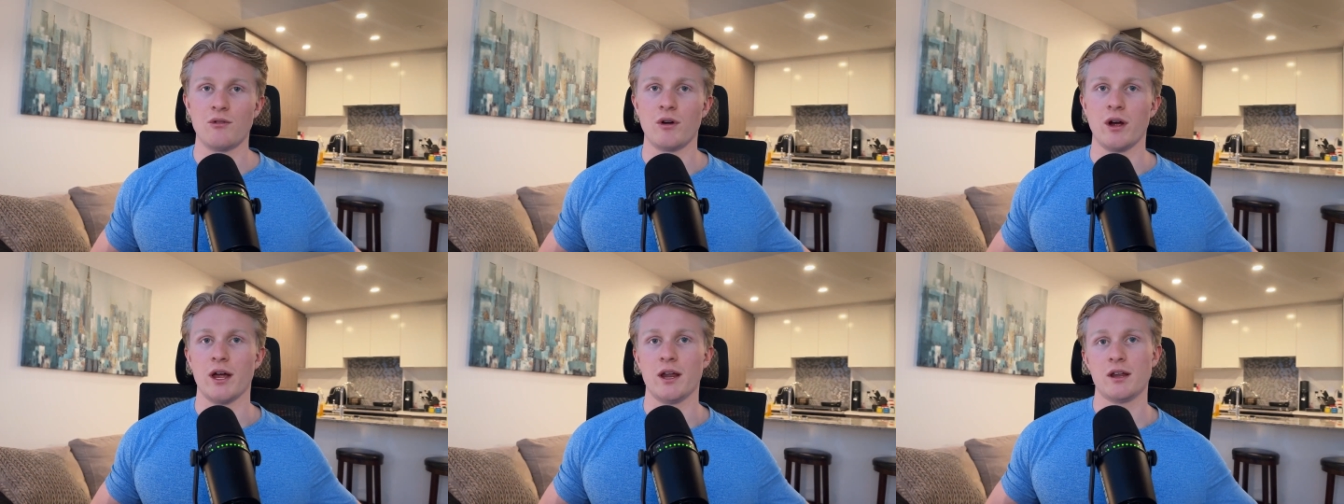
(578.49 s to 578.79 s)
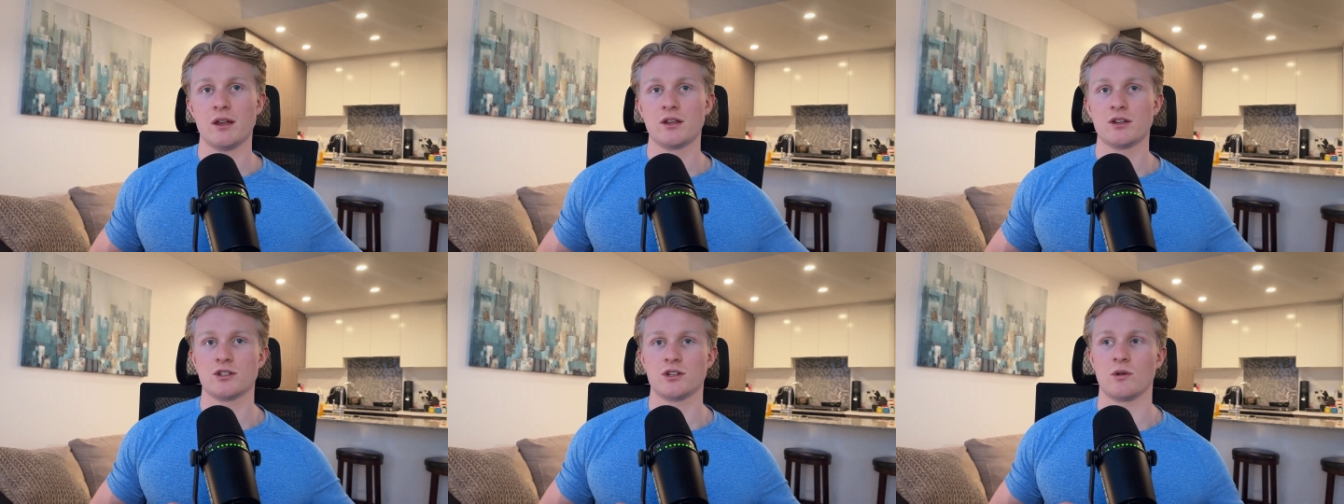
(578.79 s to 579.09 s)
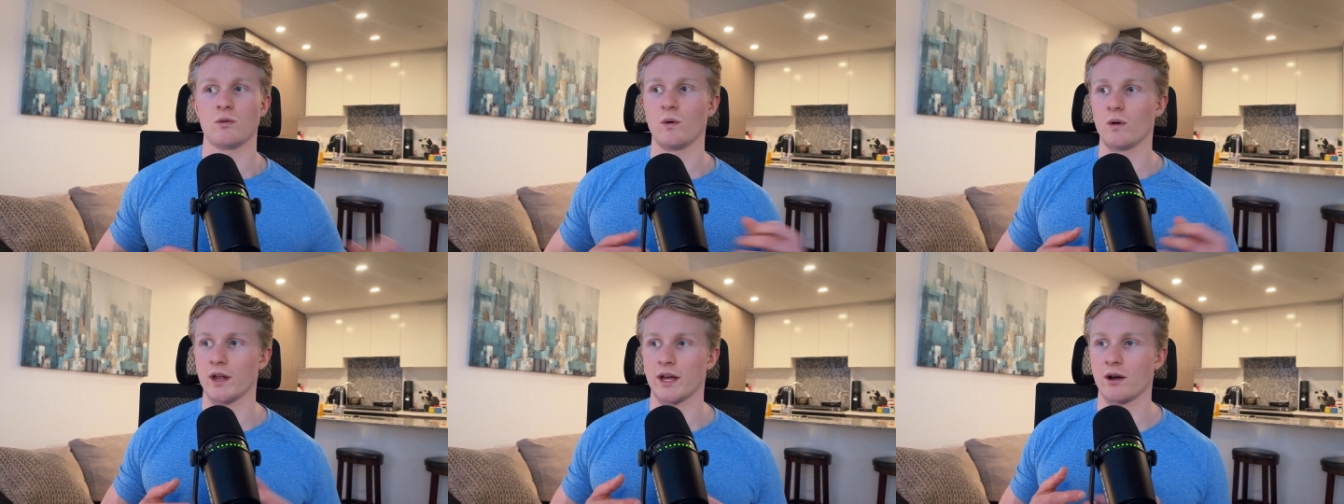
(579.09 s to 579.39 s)
Right.
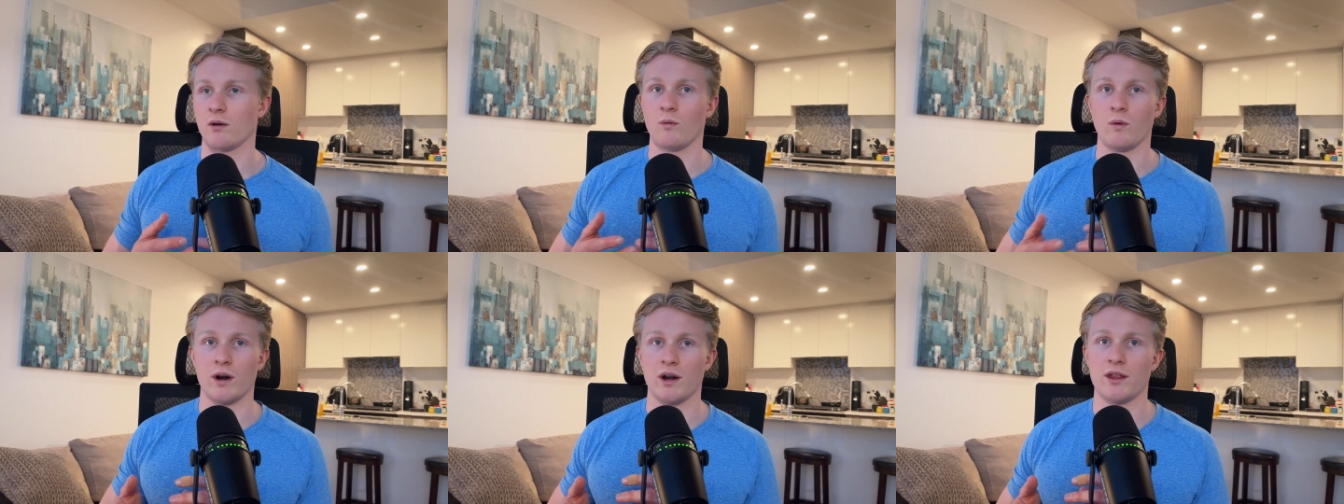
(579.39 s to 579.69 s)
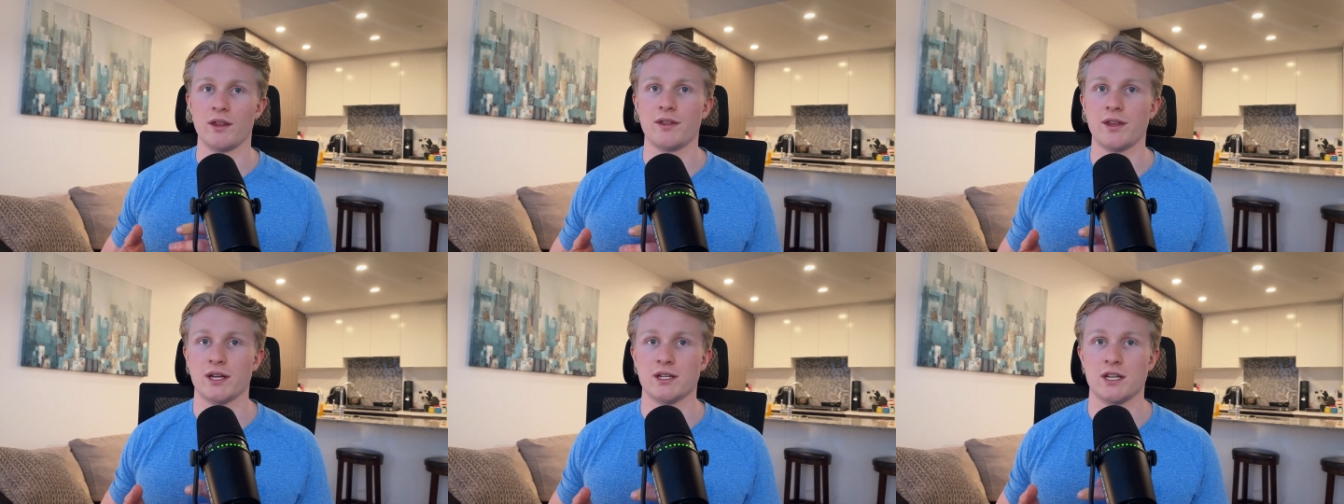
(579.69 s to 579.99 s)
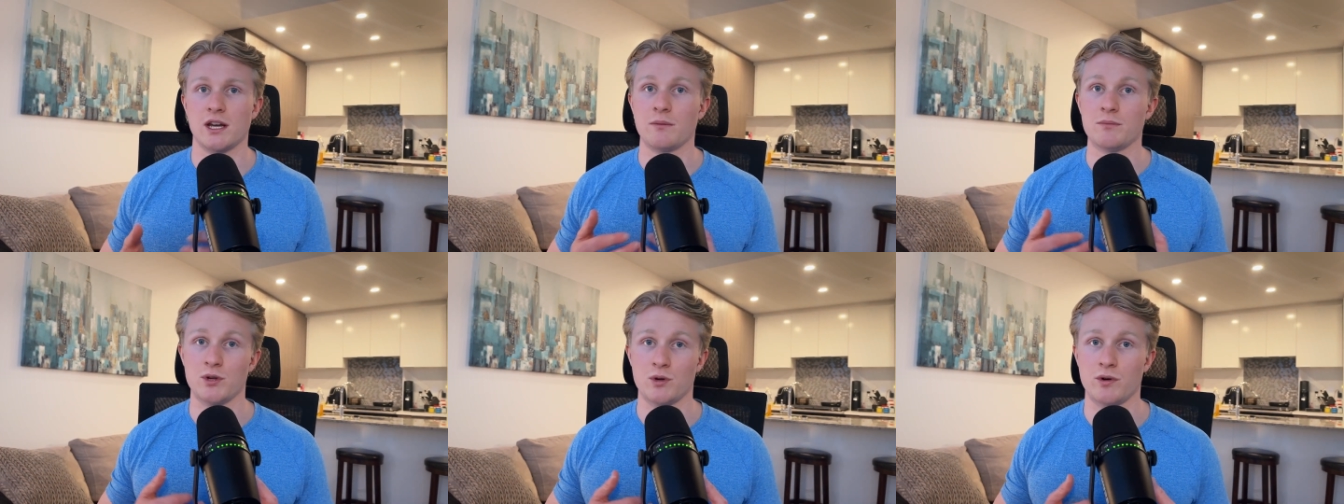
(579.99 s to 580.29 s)
So, like, one of the things
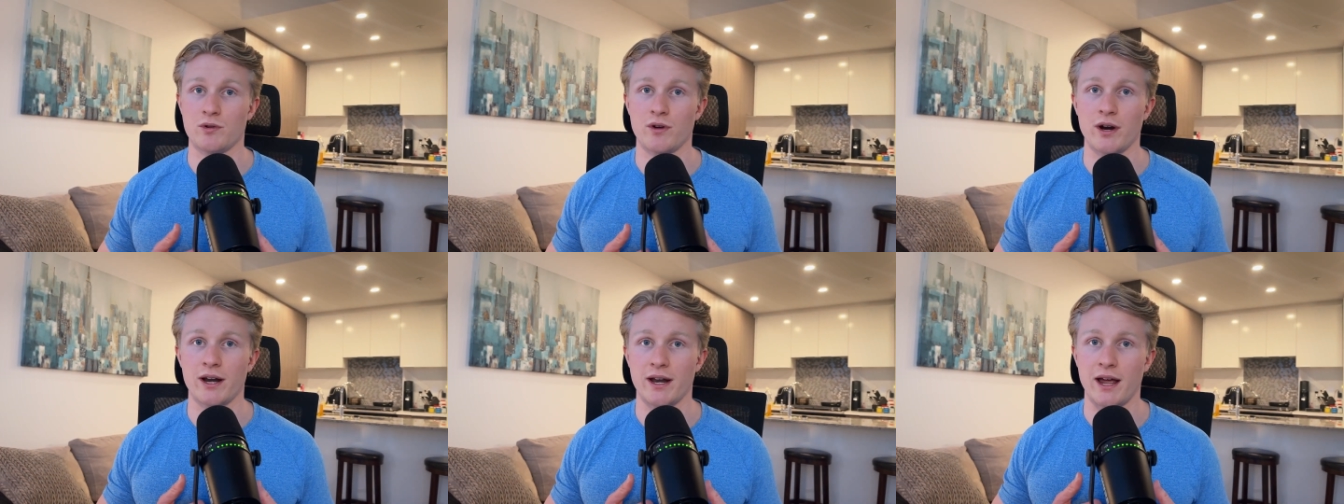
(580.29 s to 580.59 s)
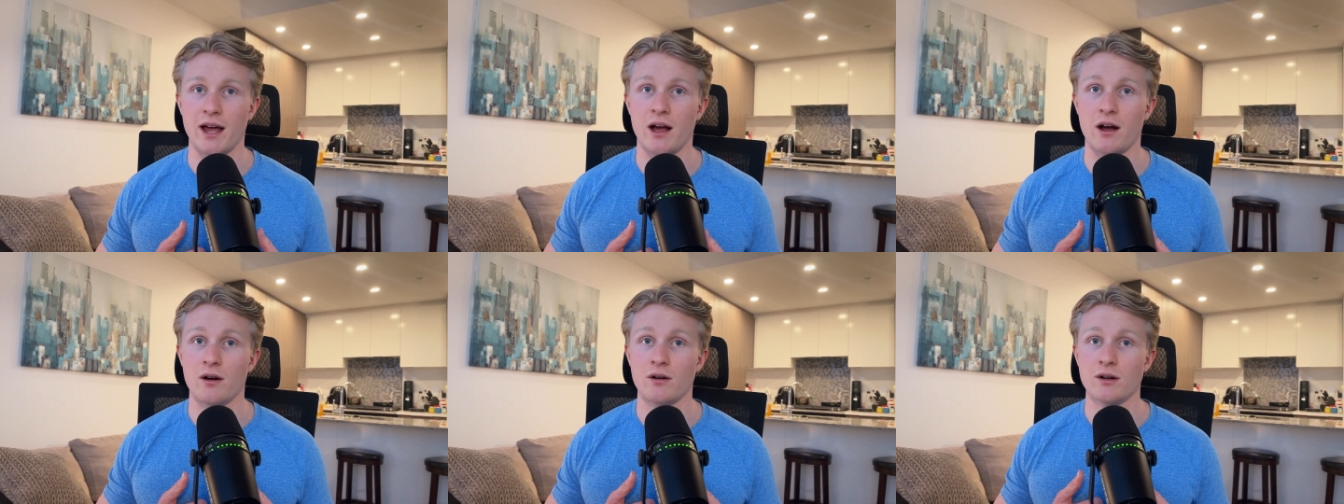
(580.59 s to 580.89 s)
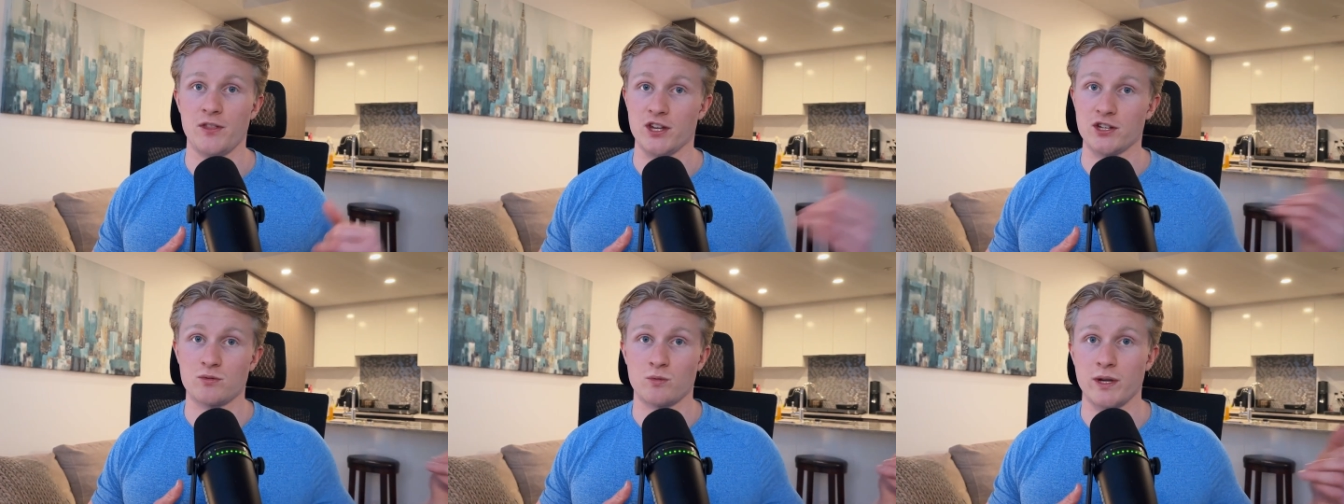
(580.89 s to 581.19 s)
that I'm doing right now,
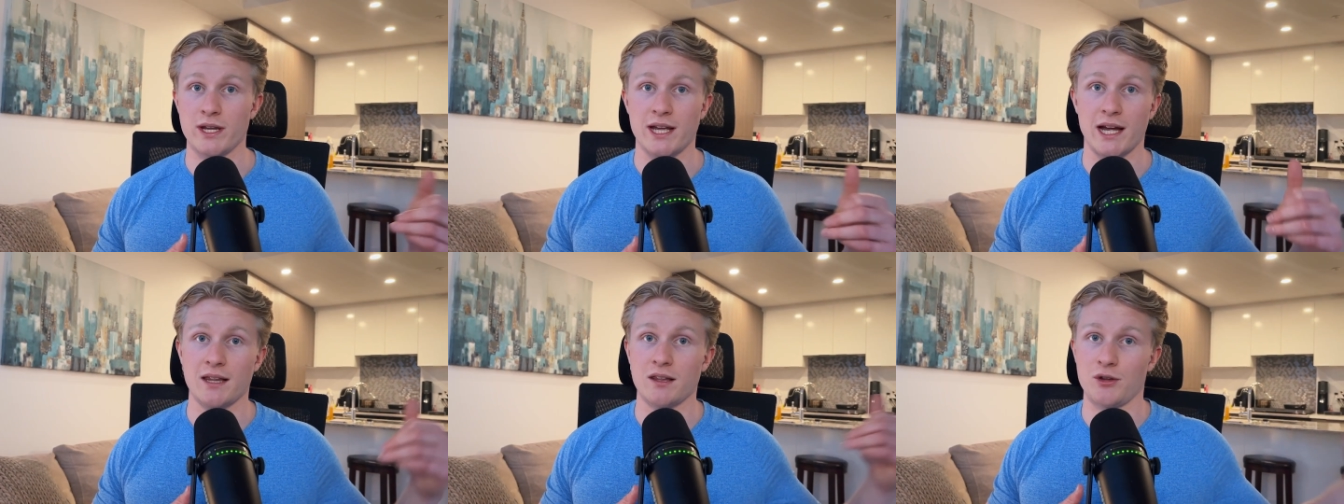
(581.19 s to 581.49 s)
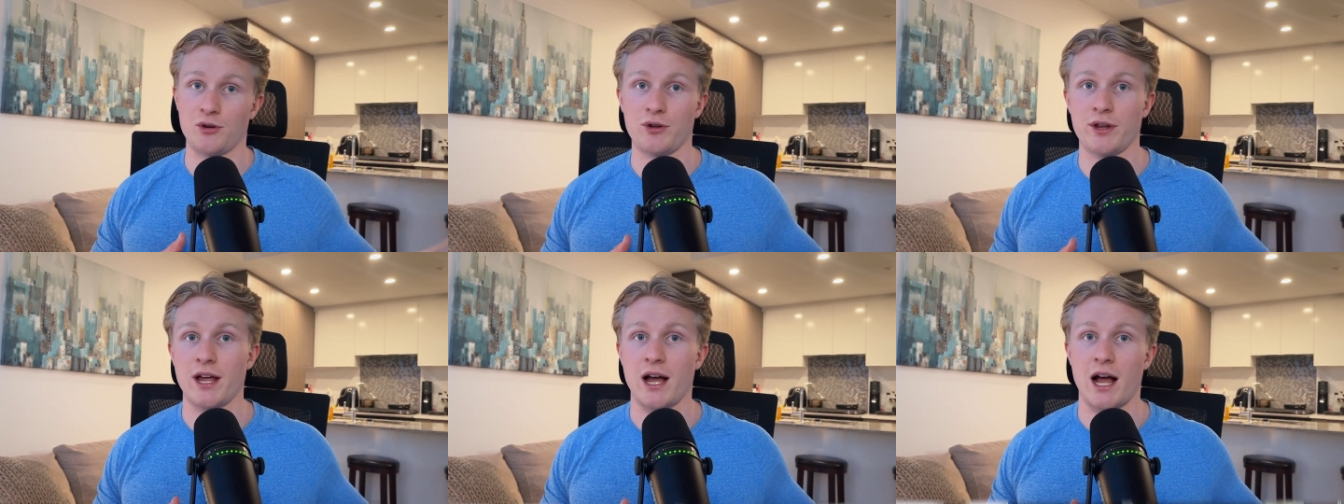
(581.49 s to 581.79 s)
this week, I literally